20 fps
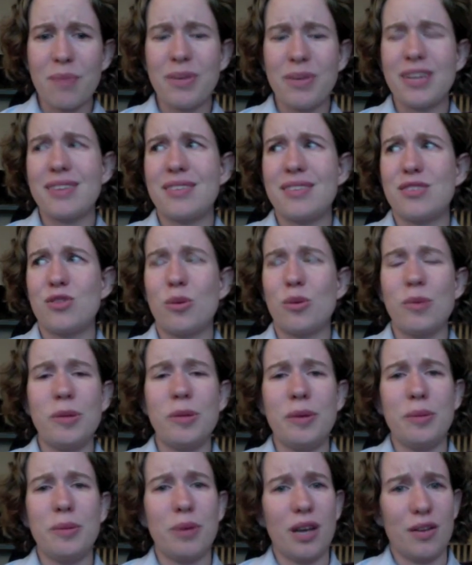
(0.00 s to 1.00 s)
Because so
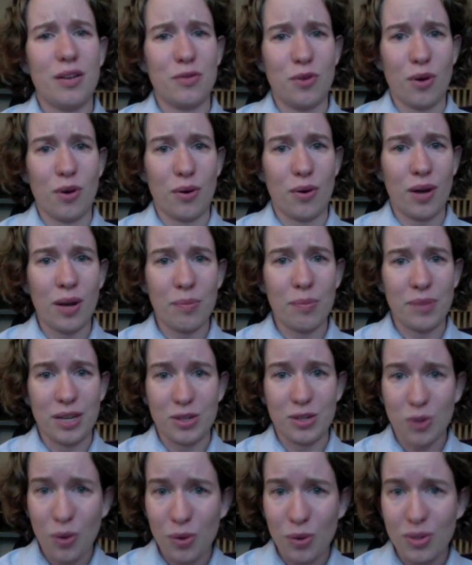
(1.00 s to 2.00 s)
many people have grown up
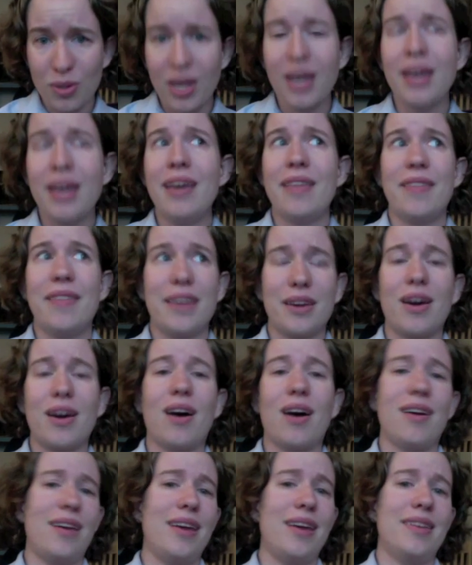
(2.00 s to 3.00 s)
being told that
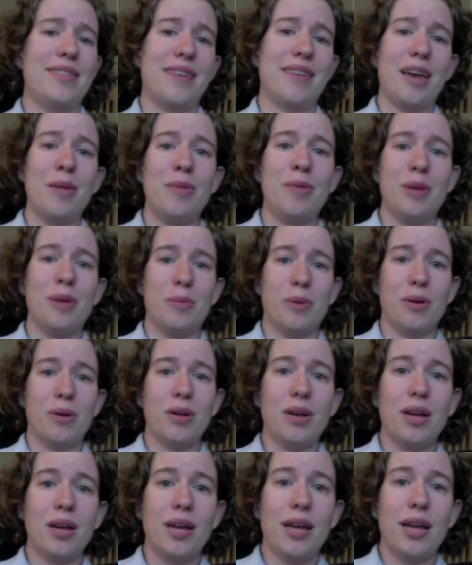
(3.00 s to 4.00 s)
God hates gay
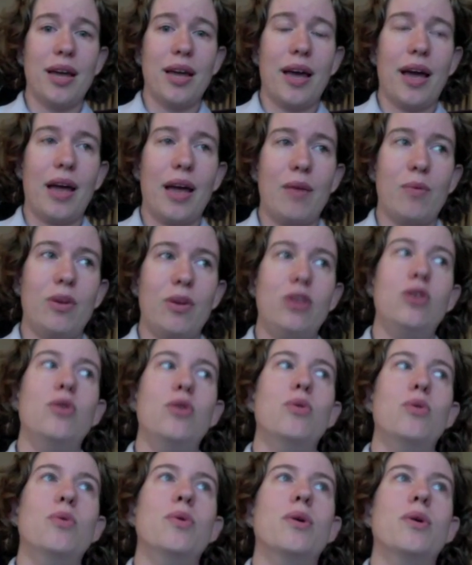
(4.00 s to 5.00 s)
people. And when
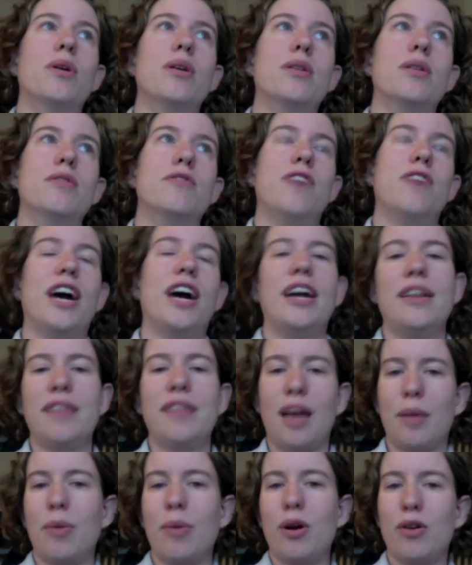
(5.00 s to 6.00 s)
you
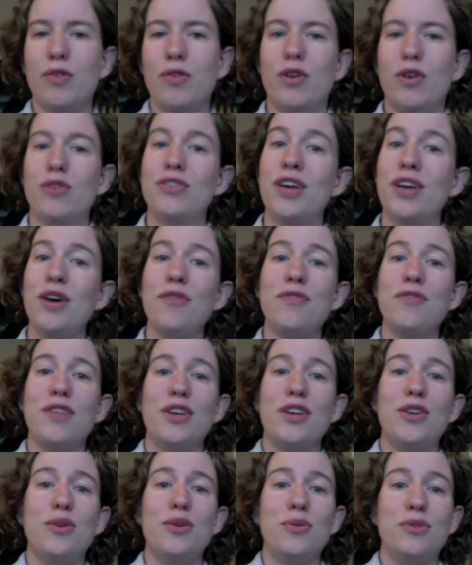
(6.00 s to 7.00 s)
find that part of yourself,
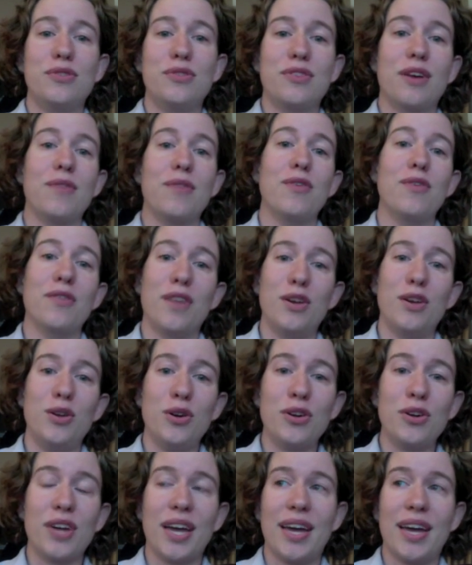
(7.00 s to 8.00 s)
that you discover that
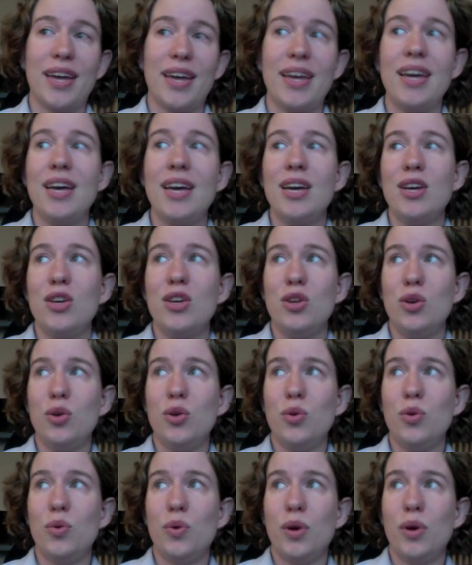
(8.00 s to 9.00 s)
you're gay,
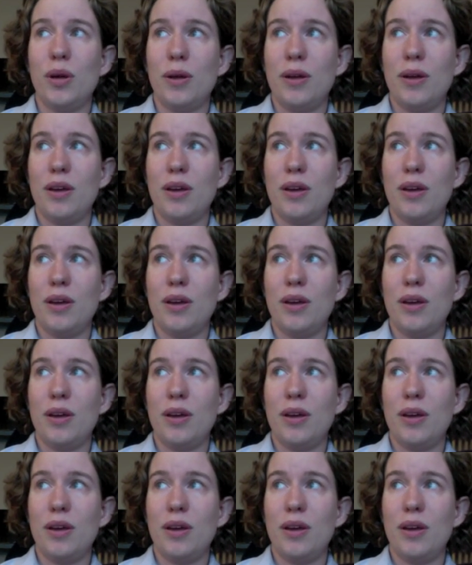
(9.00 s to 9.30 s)
you